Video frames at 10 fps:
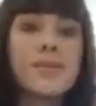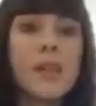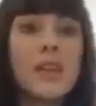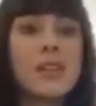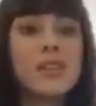
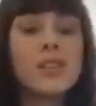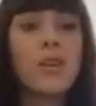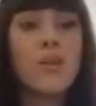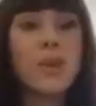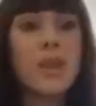And it just
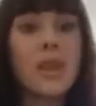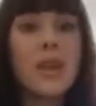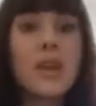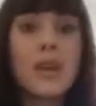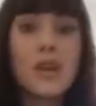got me
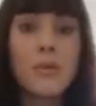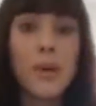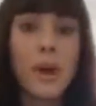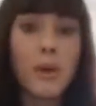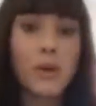thinking
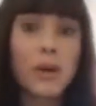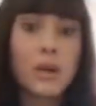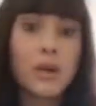about